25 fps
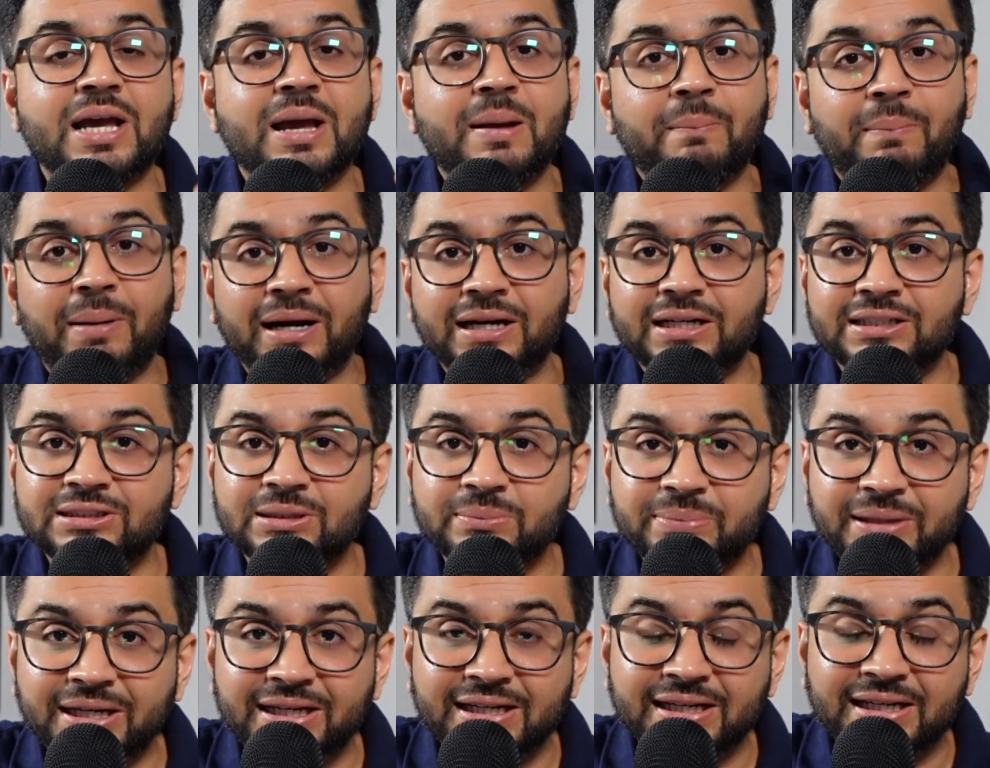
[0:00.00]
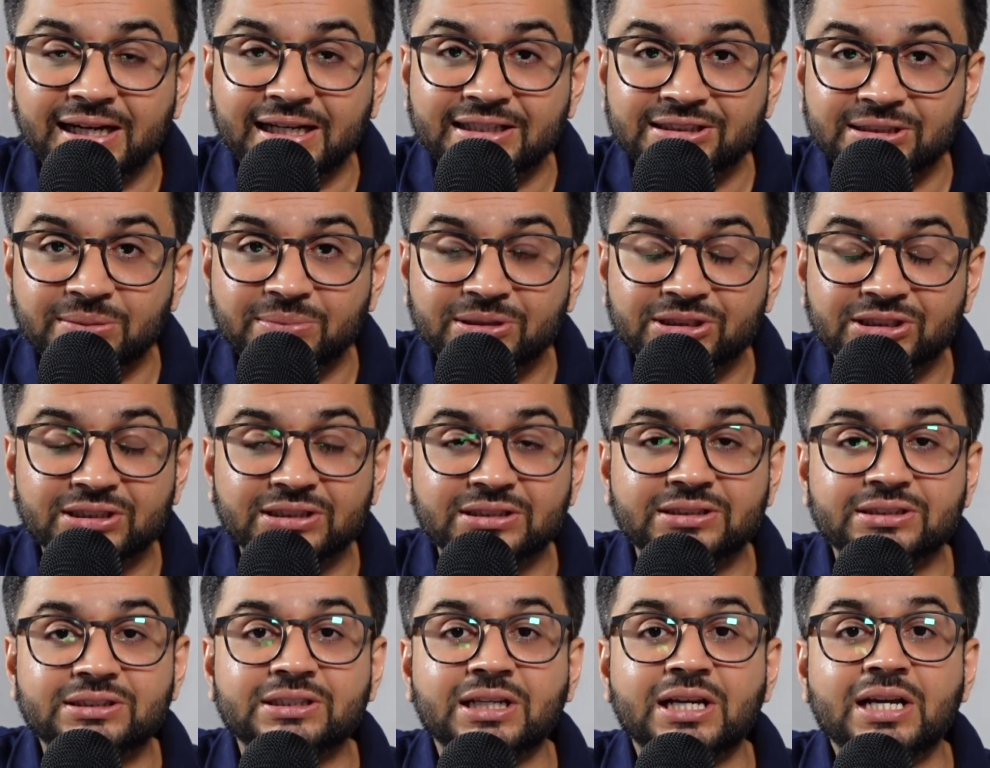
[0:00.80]
participate in
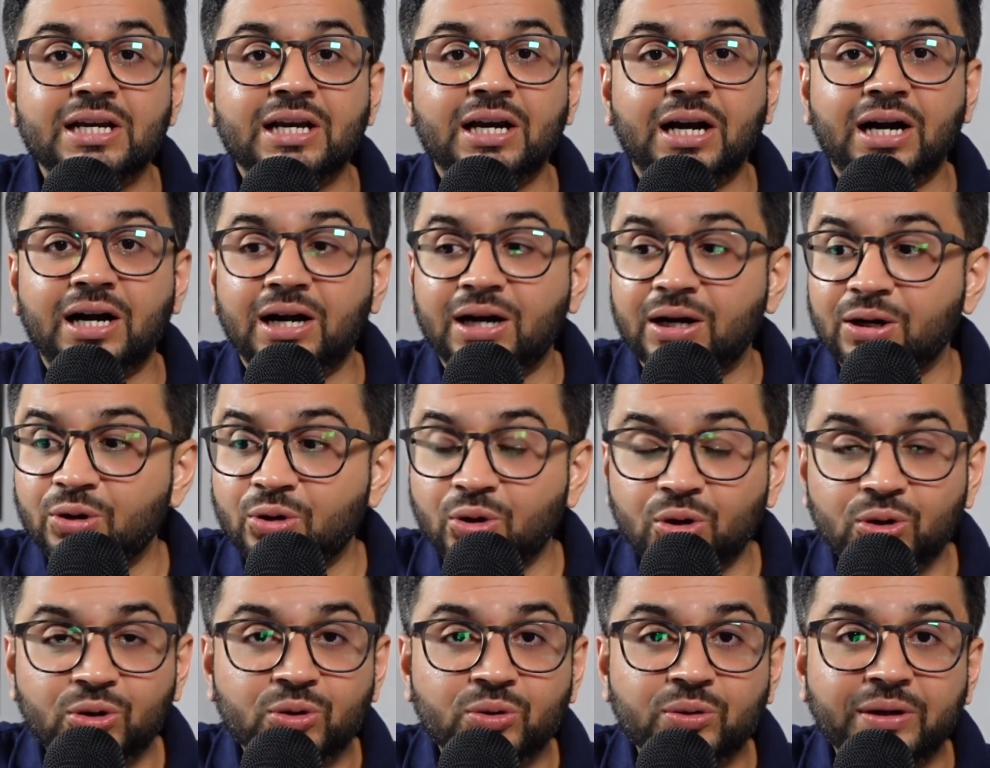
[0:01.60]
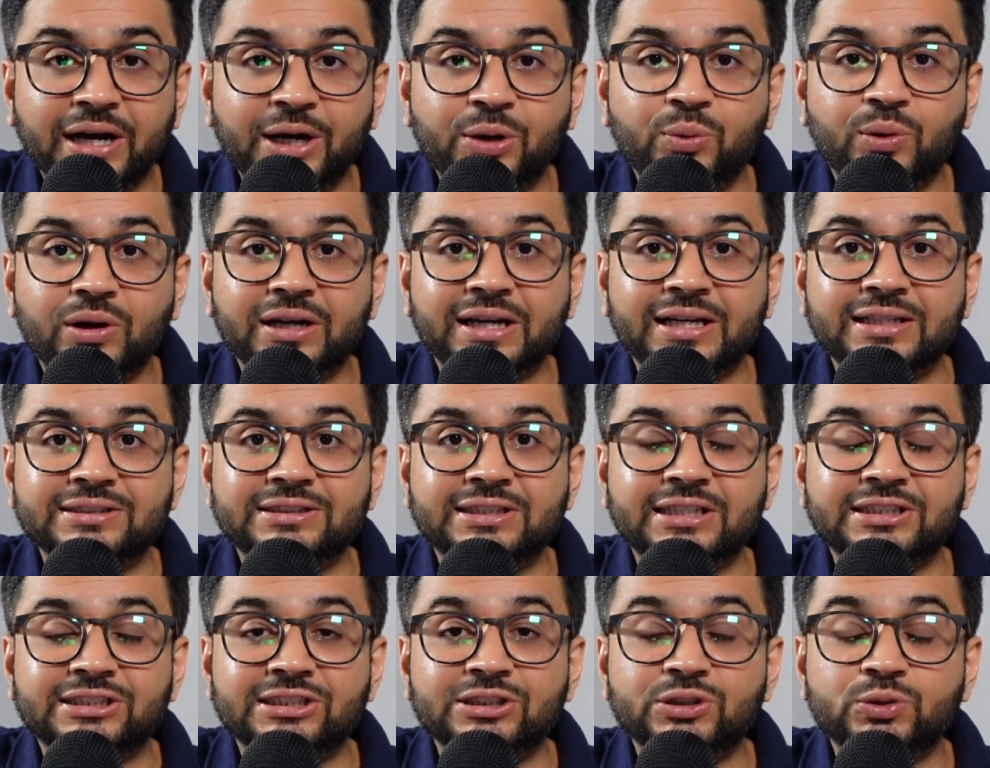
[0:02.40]
exhibitions, go to networking
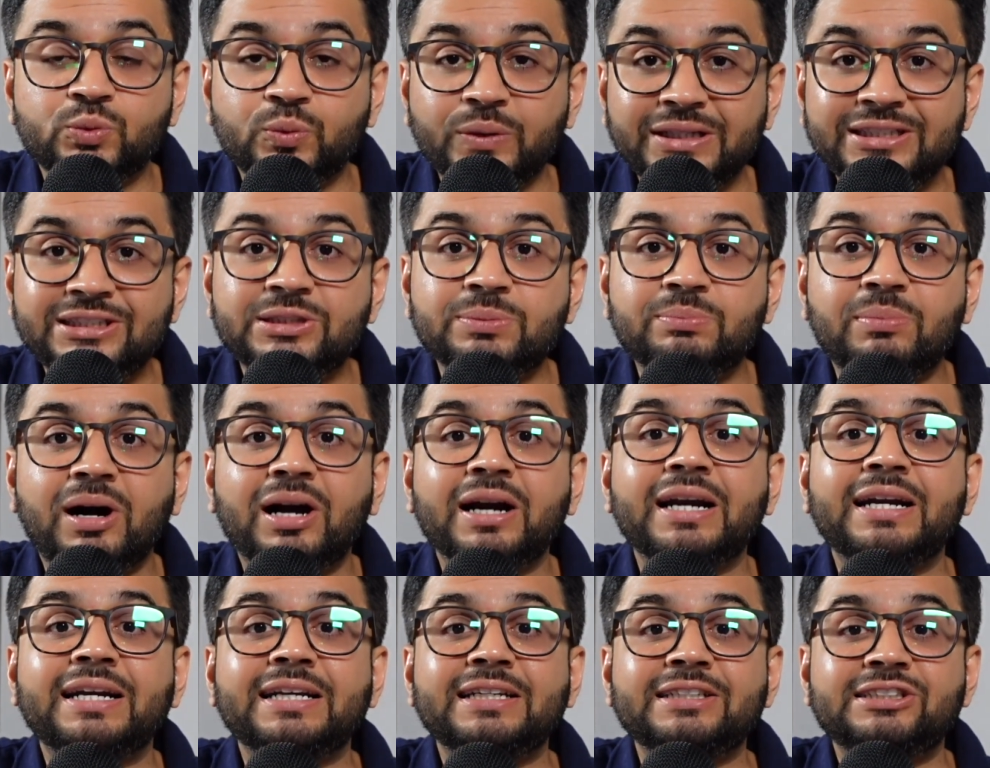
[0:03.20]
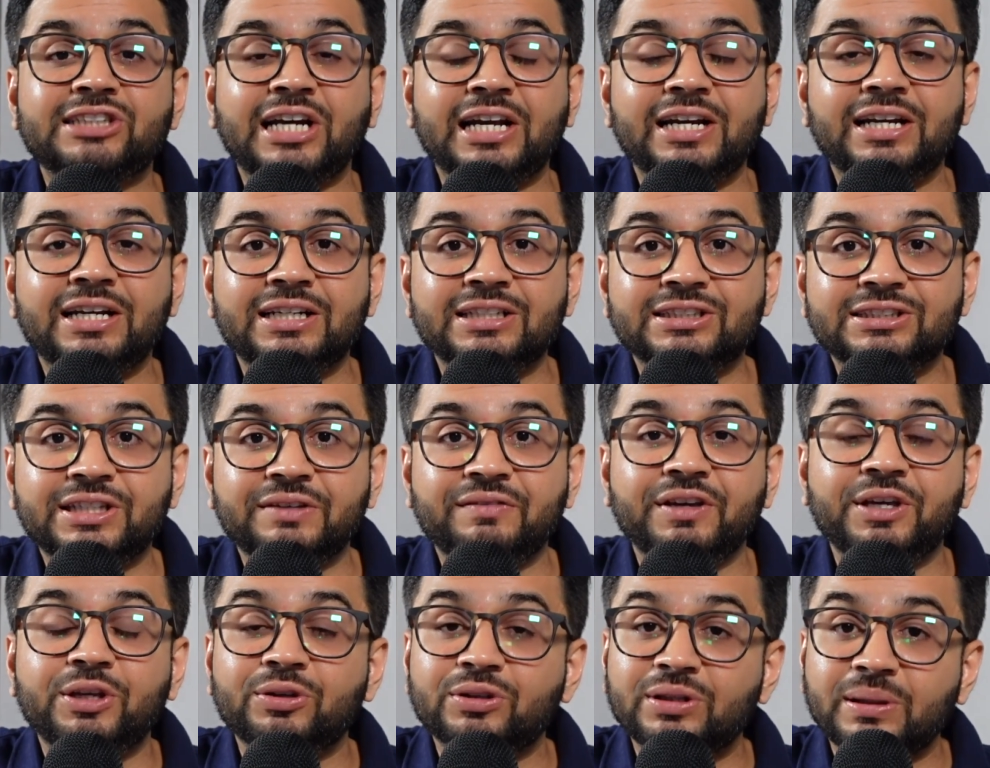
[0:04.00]
sessions, which marketing channel is
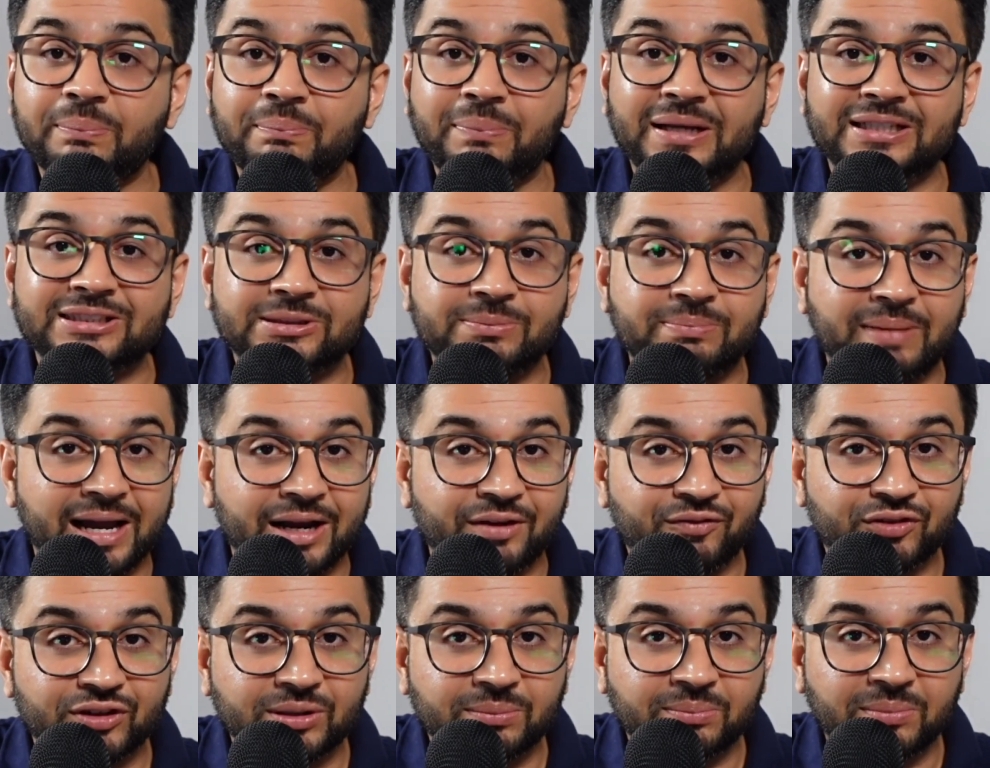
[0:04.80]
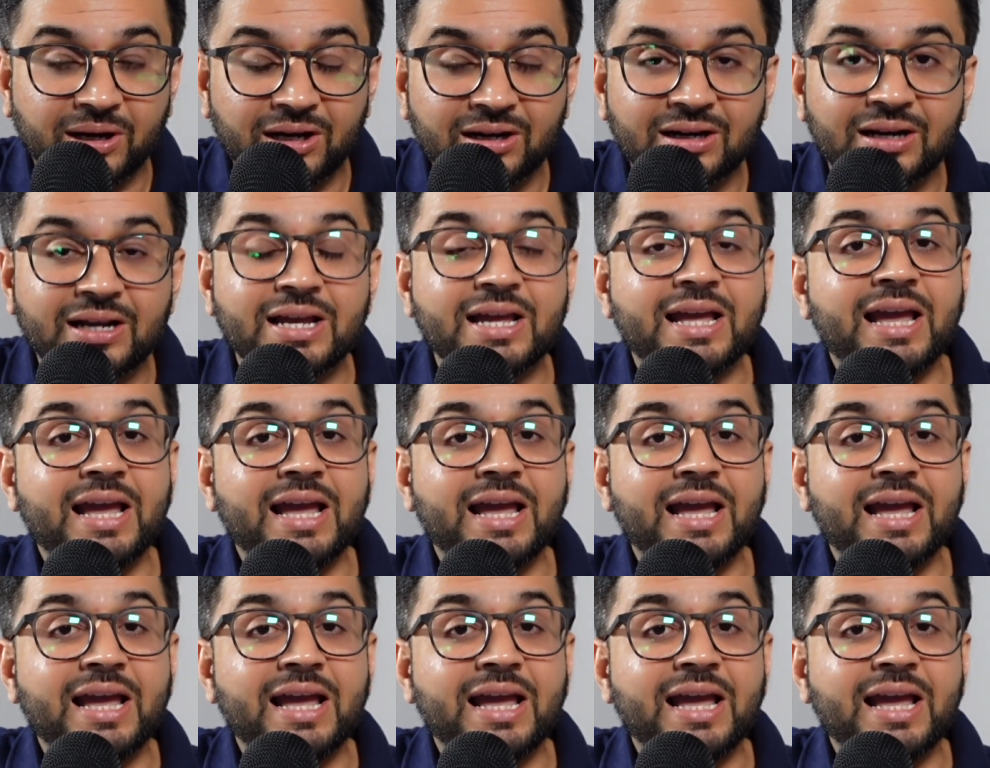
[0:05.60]
giving you the best bang for the buck?